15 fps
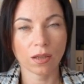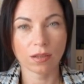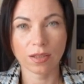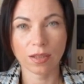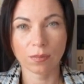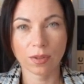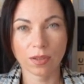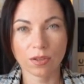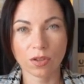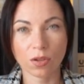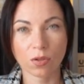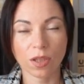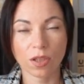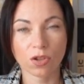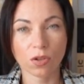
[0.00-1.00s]
Deep
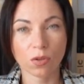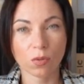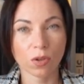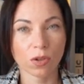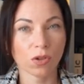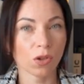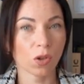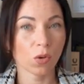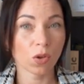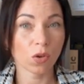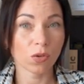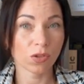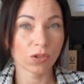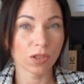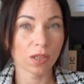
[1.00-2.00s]
integration with
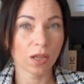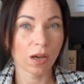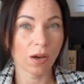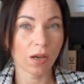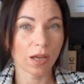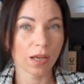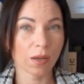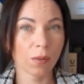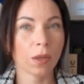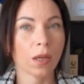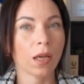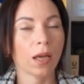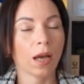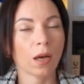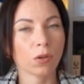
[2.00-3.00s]
Zoho CRM
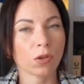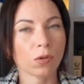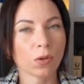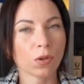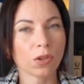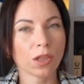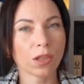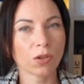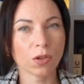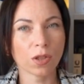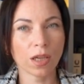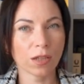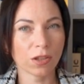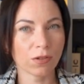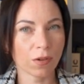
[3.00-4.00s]
allows for
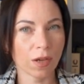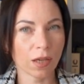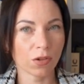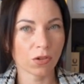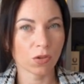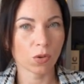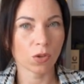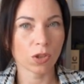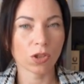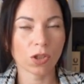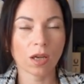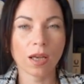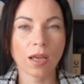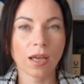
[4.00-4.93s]
centralized file storage